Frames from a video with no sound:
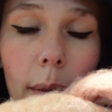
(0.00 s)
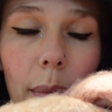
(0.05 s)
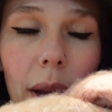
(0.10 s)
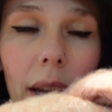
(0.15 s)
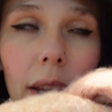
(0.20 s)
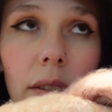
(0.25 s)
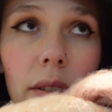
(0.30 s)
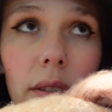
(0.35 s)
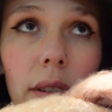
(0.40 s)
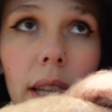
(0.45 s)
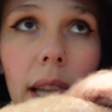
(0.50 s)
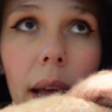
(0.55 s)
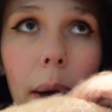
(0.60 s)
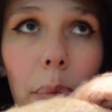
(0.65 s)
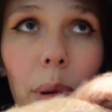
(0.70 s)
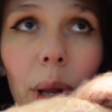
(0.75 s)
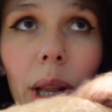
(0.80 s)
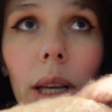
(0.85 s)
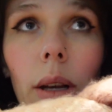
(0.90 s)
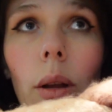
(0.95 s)
might
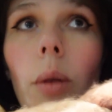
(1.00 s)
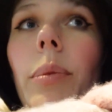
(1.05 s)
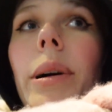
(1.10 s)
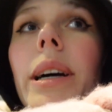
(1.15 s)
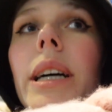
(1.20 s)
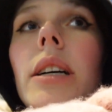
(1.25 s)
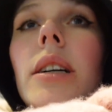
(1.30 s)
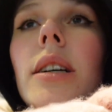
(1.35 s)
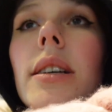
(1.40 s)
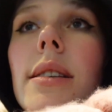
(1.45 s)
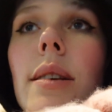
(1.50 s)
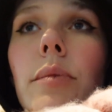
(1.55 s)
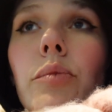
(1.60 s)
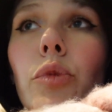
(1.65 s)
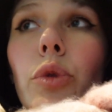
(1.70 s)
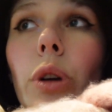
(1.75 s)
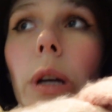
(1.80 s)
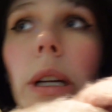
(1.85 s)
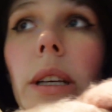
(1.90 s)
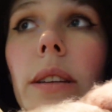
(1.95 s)
nap a little bit because
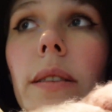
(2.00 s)
I'm really